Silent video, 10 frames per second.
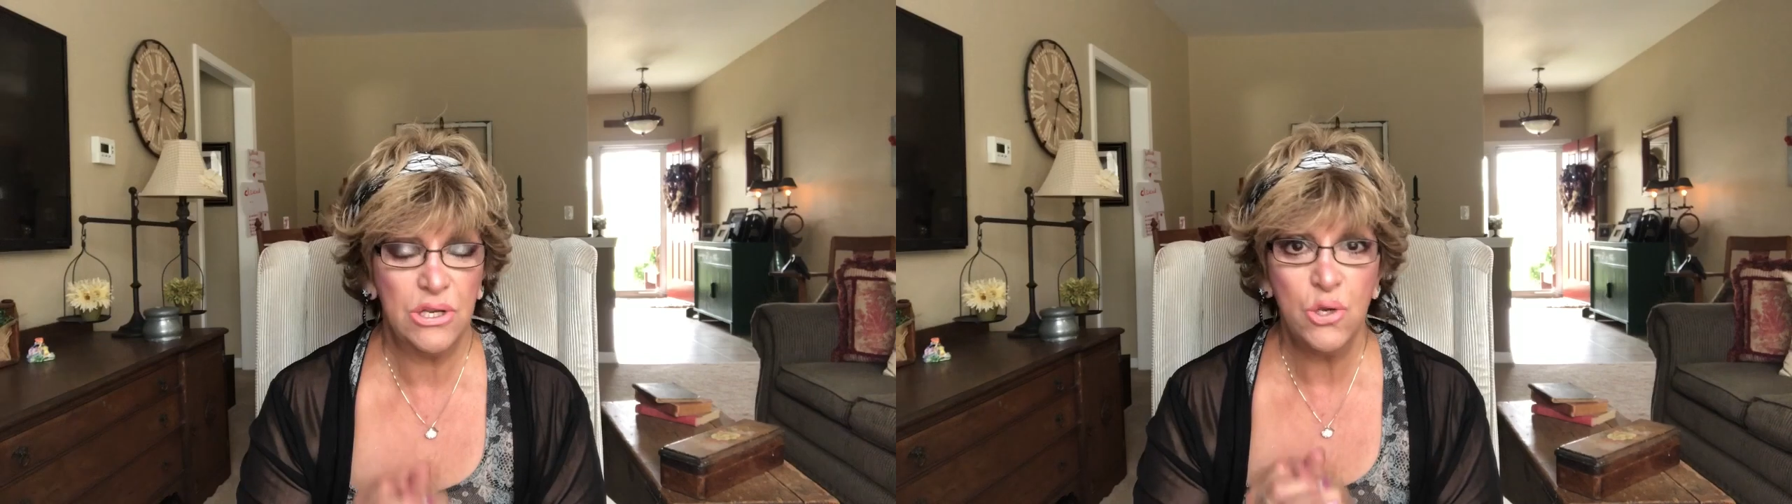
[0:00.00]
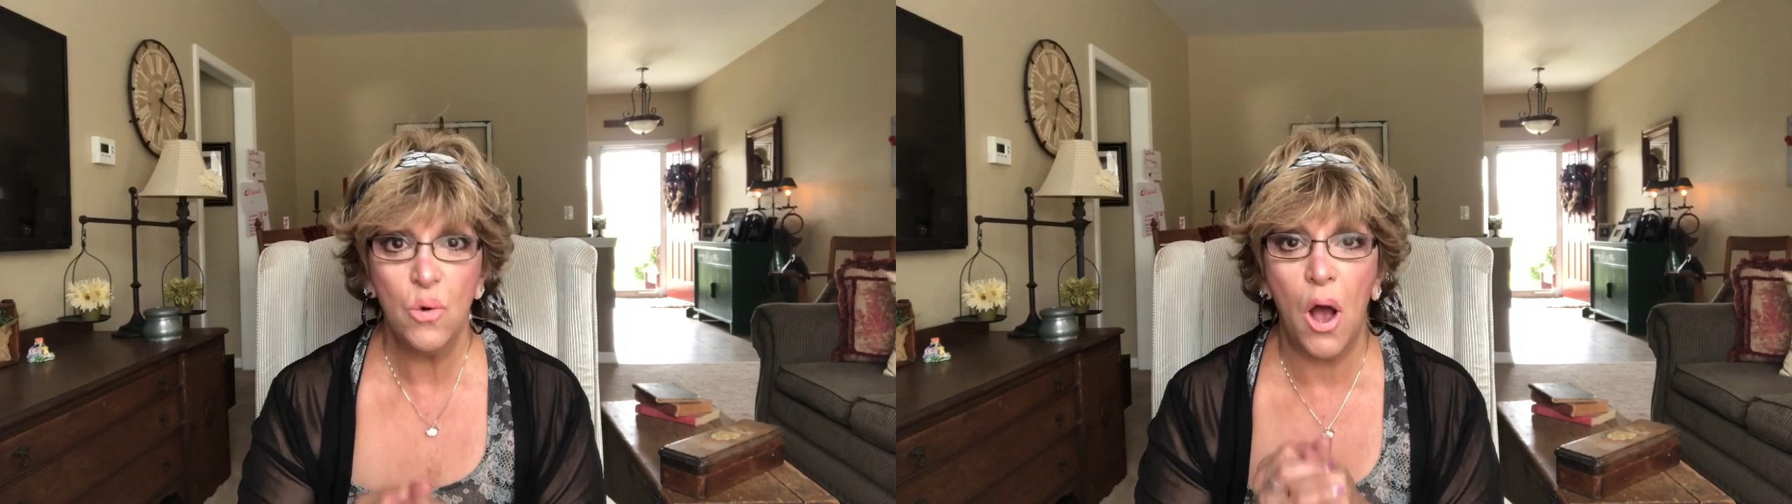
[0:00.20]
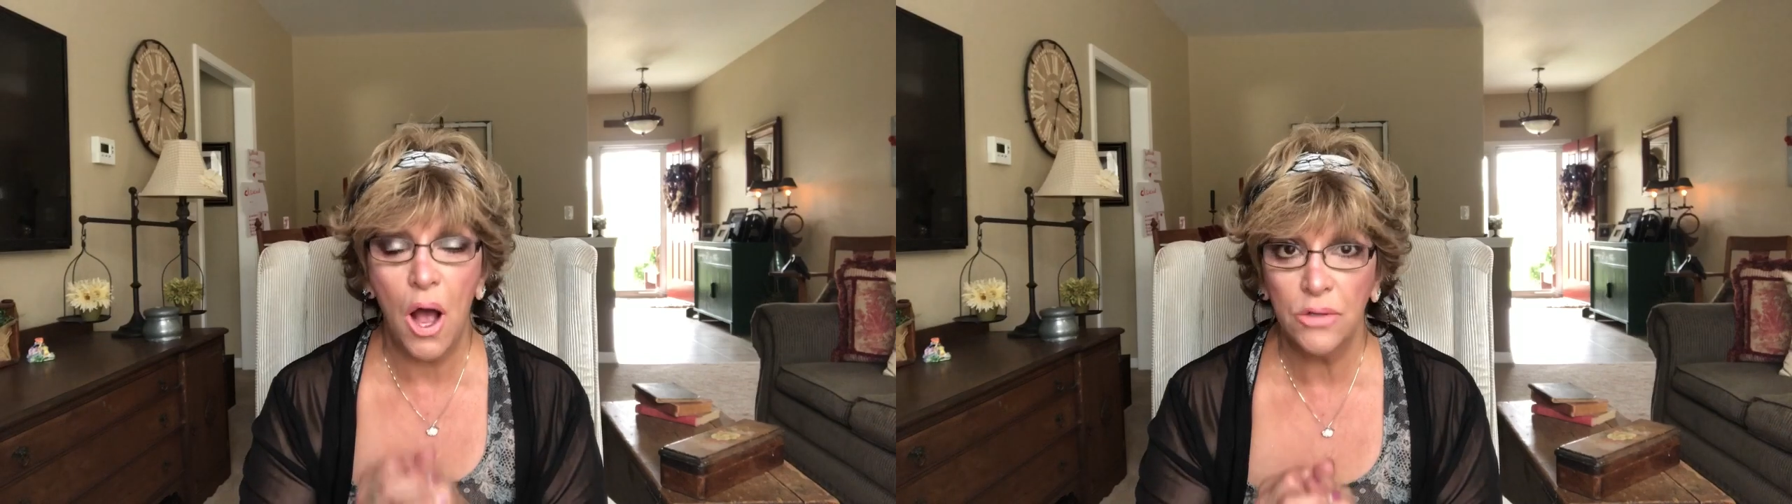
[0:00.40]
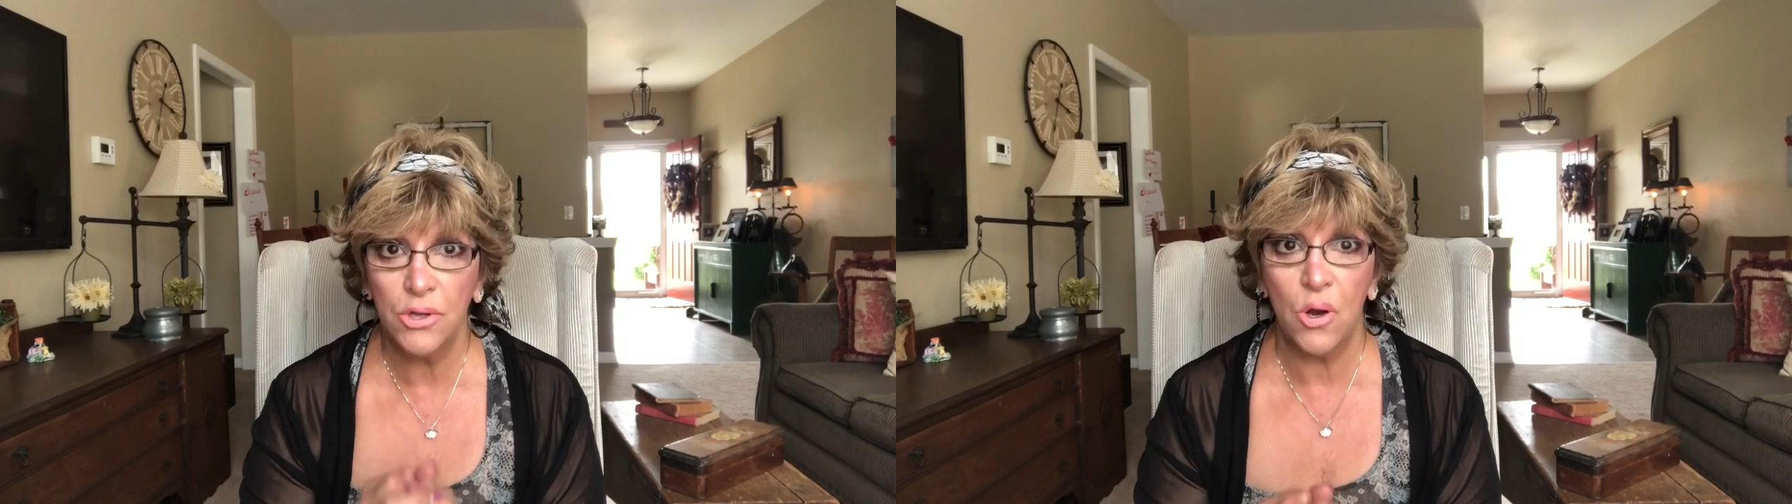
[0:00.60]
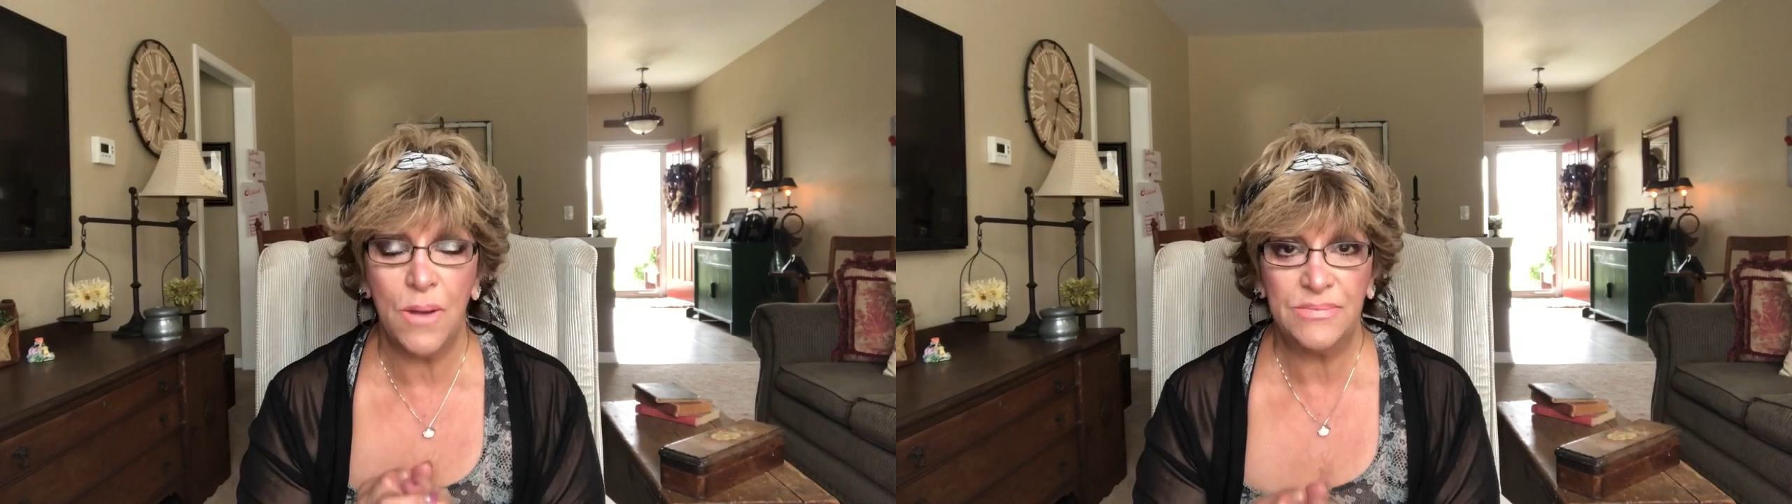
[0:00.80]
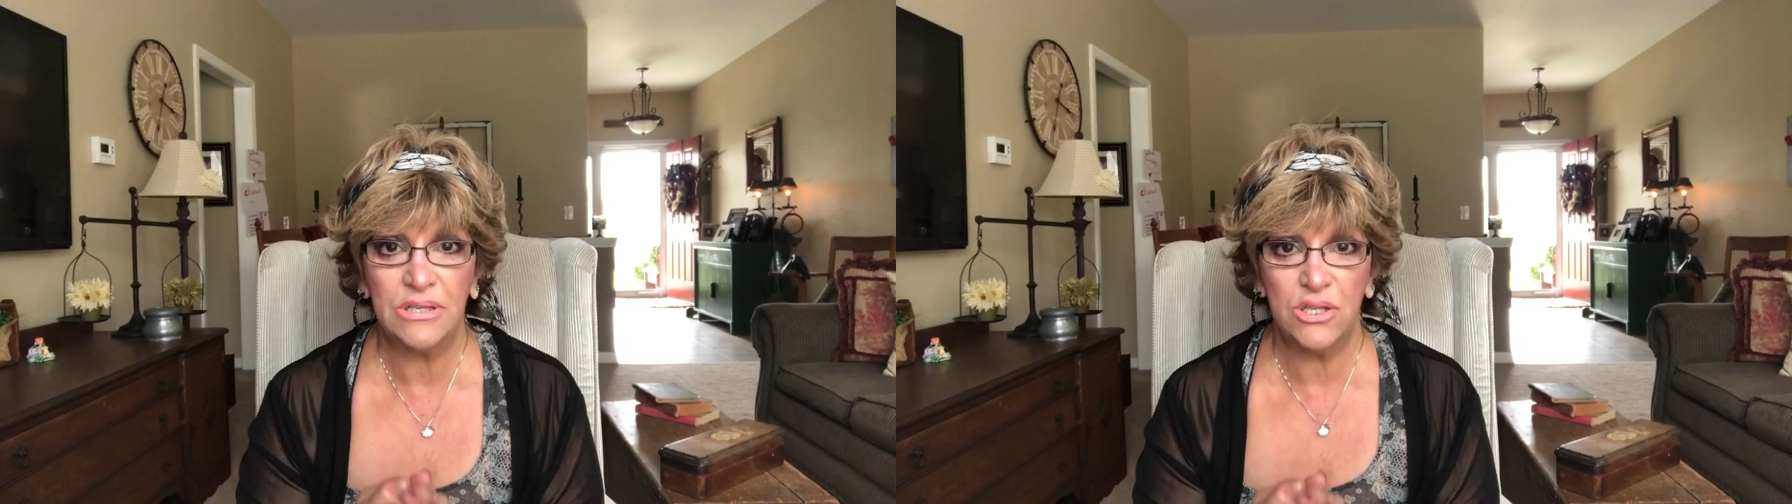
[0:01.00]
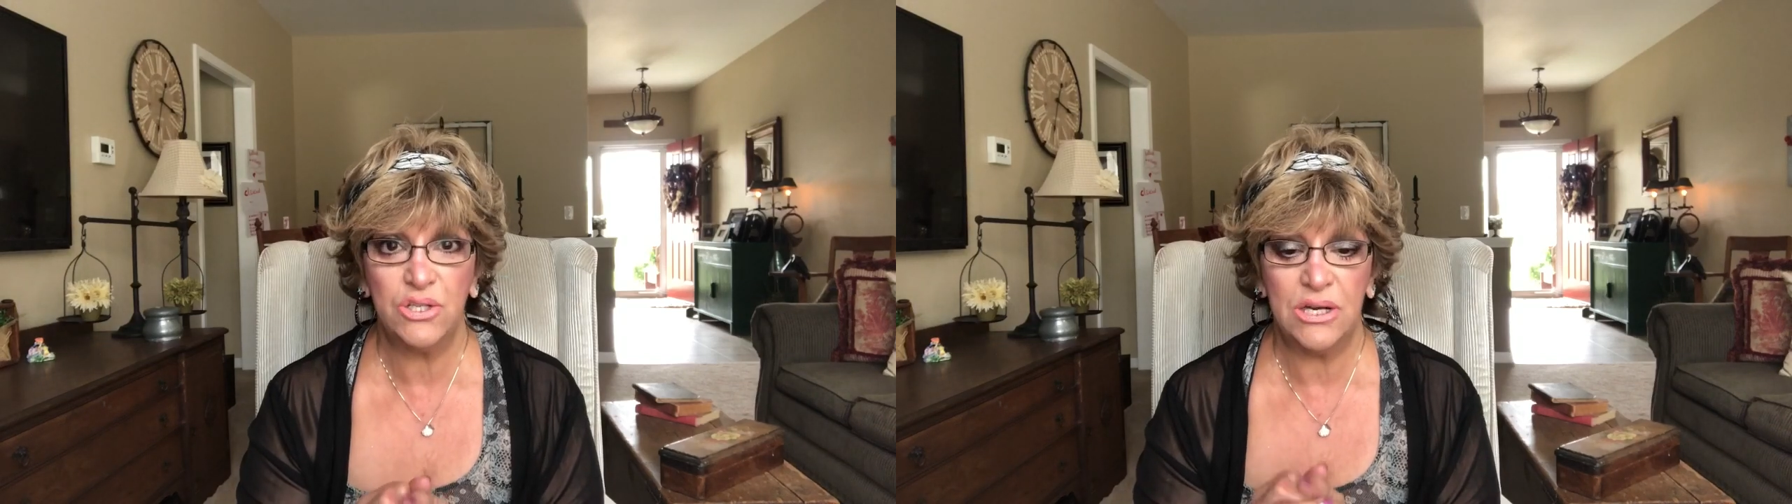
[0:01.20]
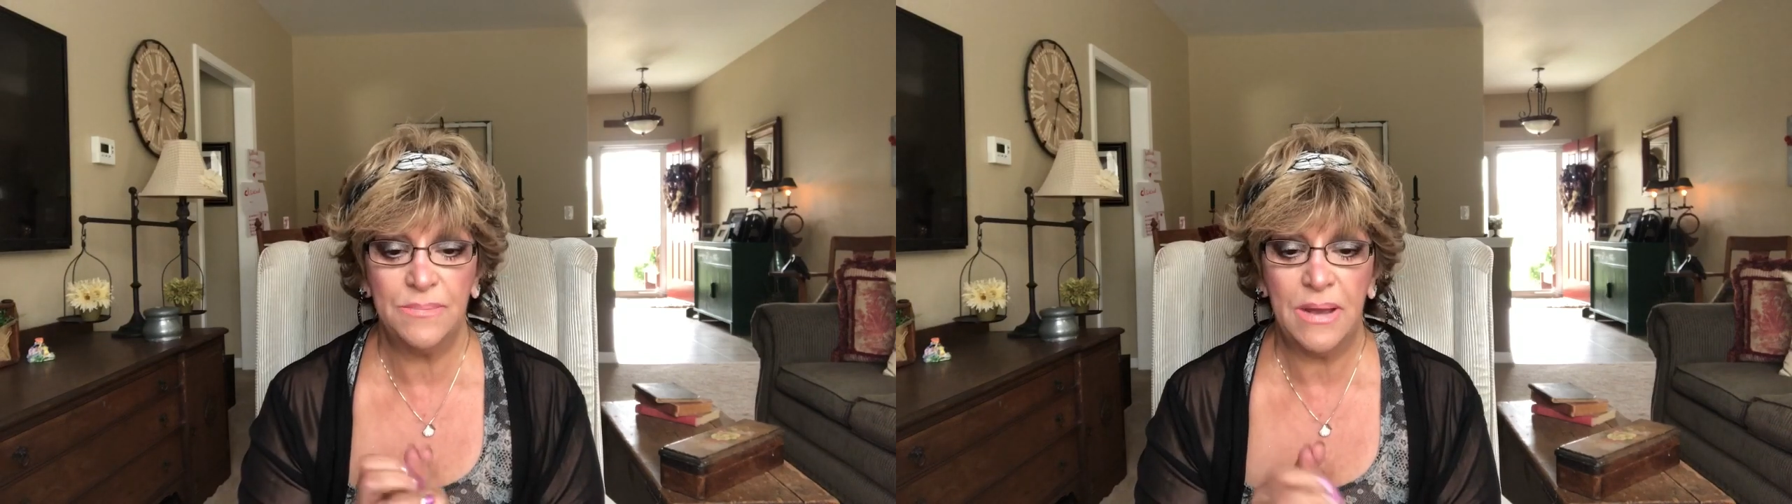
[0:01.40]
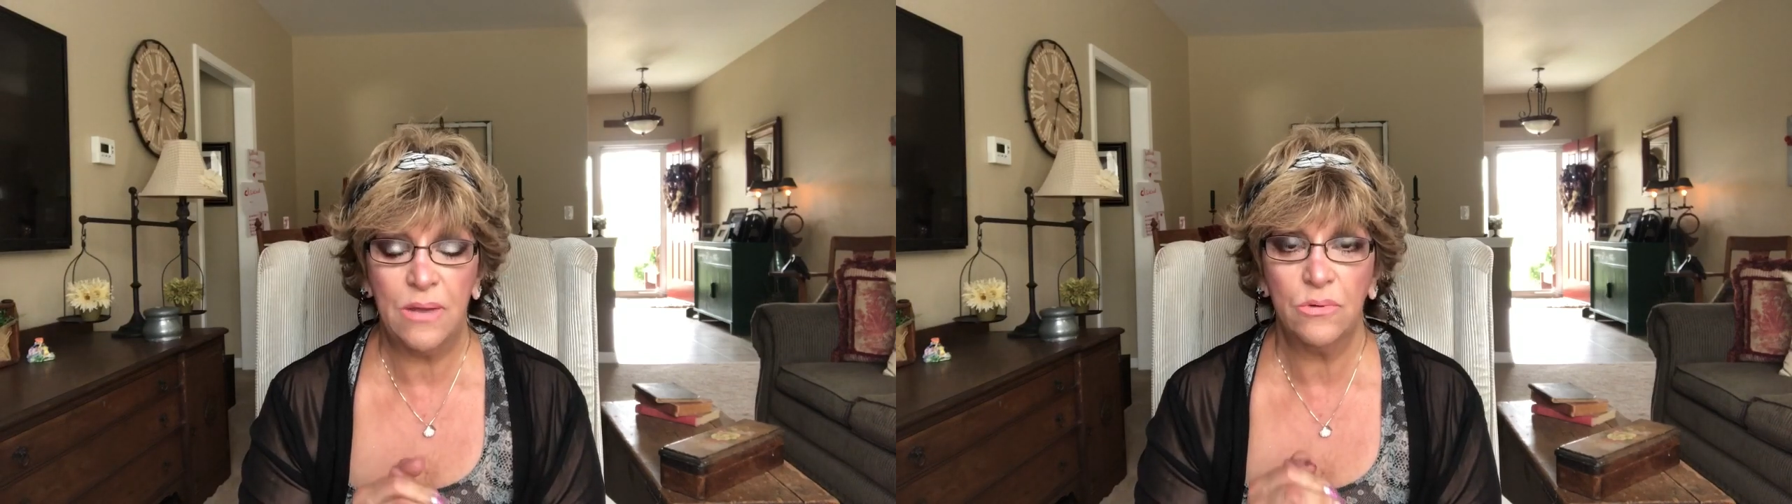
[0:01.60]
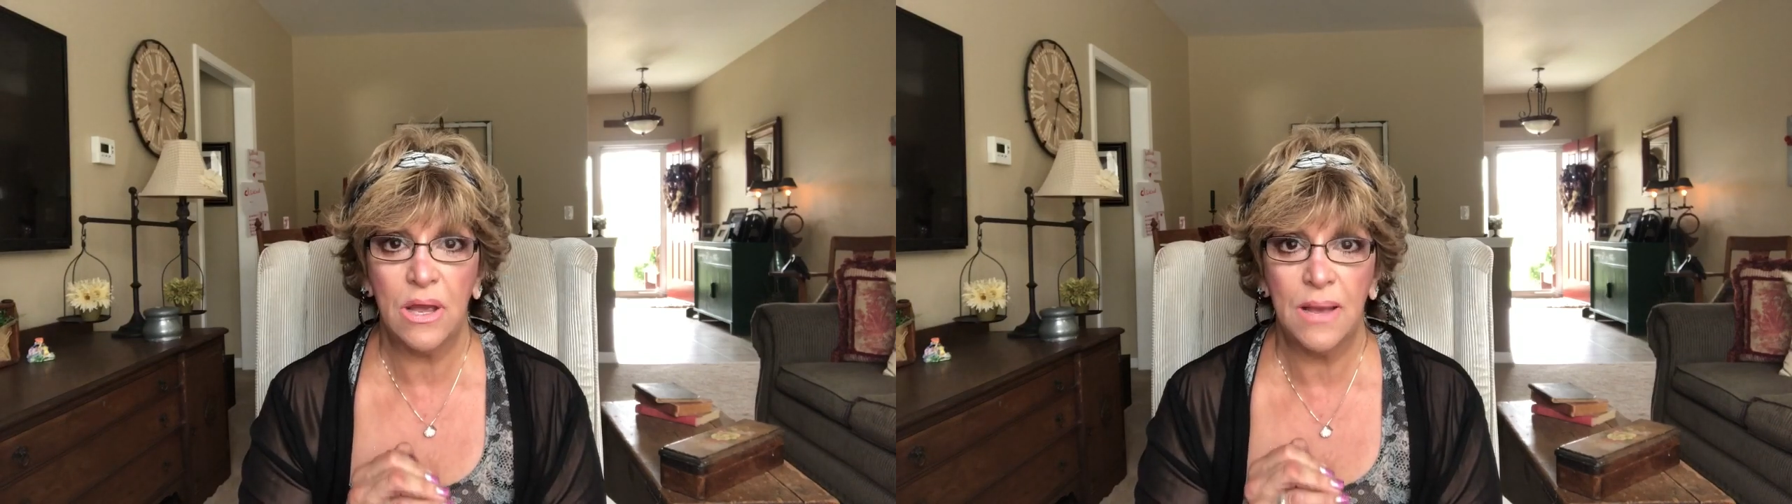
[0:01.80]
and you all know I'm diligent
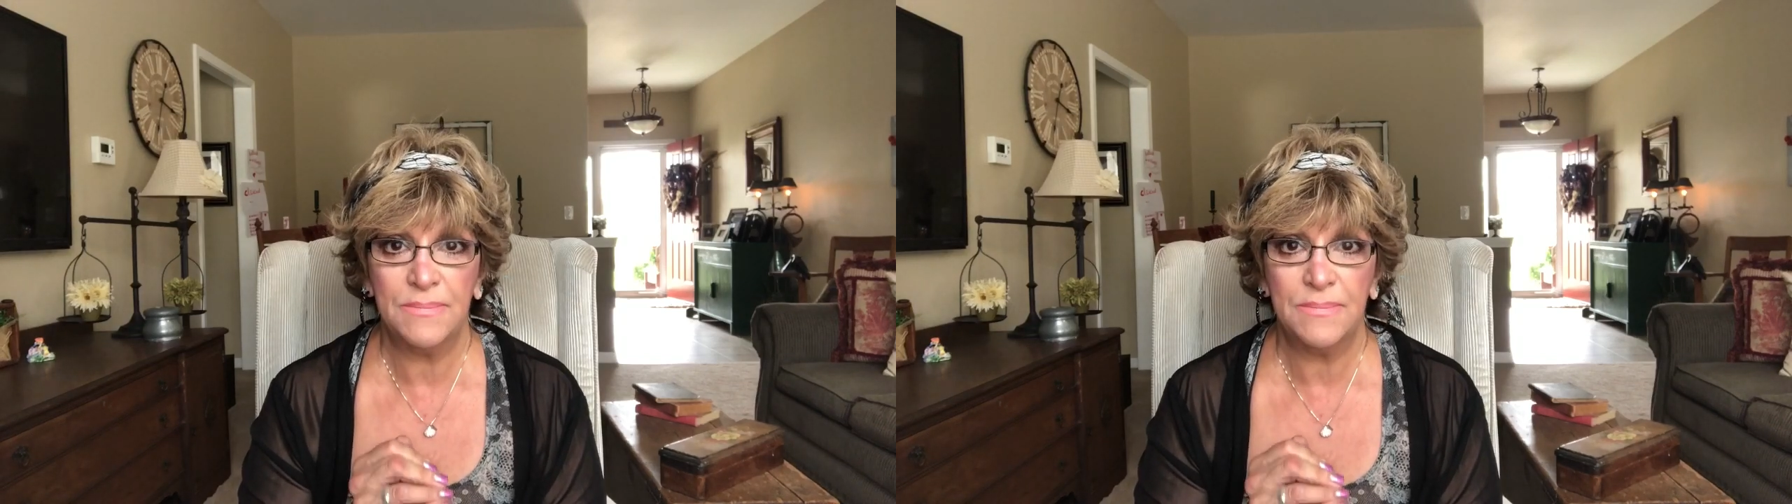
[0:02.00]
about